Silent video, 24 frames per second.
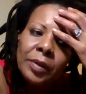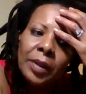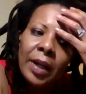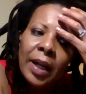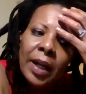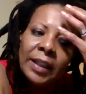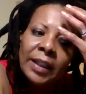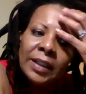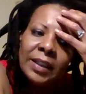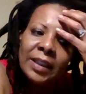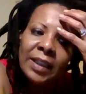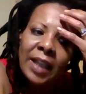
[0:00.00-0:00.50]

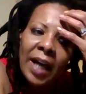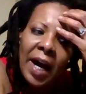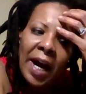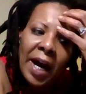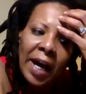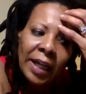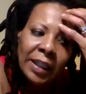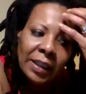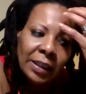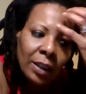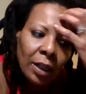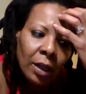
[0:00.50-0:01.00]

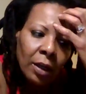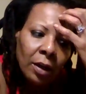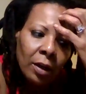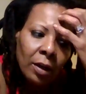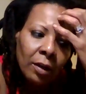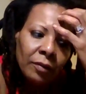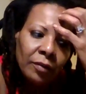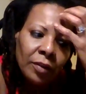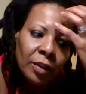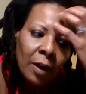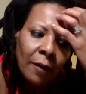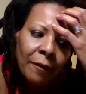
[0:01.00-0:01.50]
inside
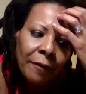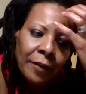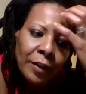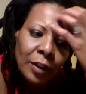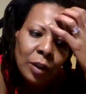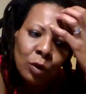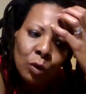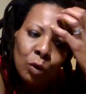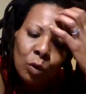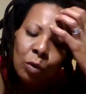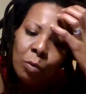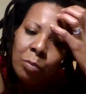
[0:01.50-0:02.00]
of your
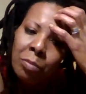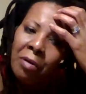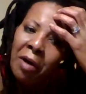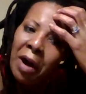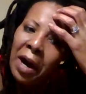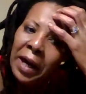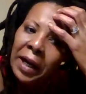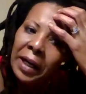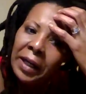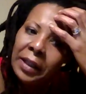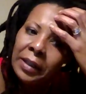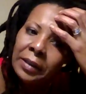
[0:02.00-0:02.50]
physical
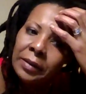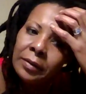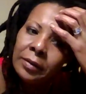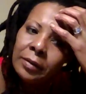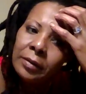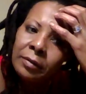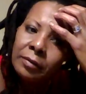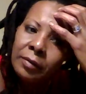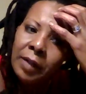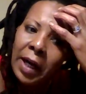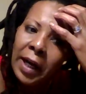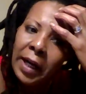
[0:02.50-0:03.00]
brain,
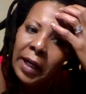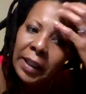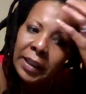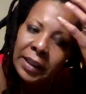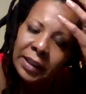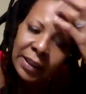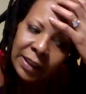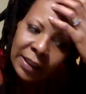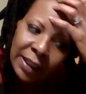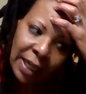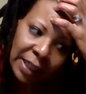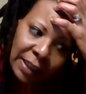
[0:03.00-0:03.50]
right?
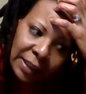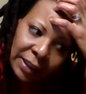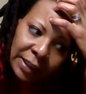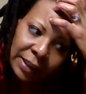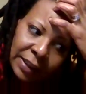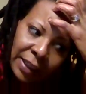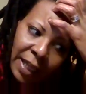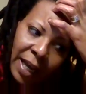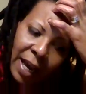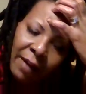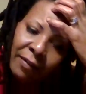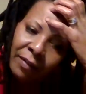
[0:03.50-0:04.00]
Inside this
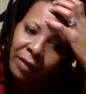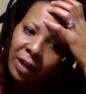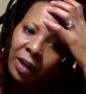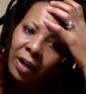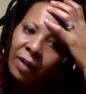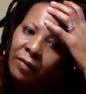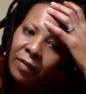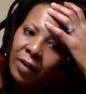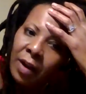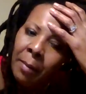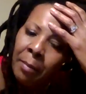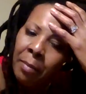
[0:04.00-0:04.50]
cavity
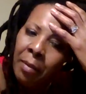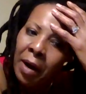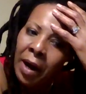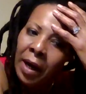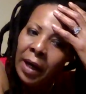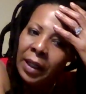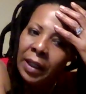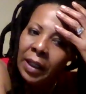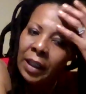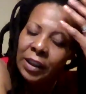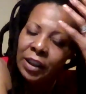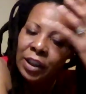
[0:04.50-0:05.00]
of your
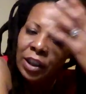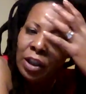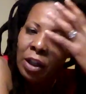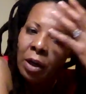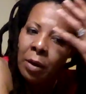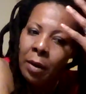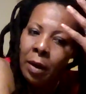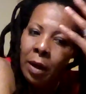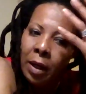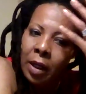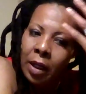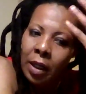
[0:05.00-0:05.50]
brain is
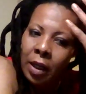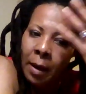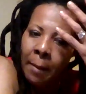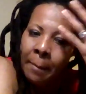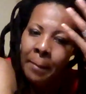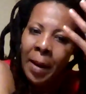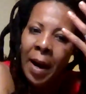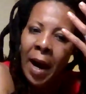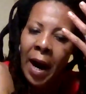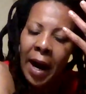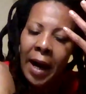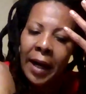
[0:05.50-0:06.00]
your
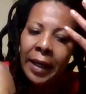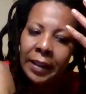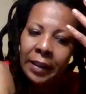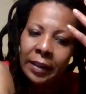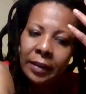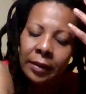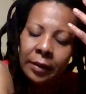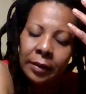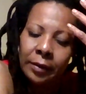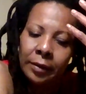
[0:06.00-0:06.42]
mind.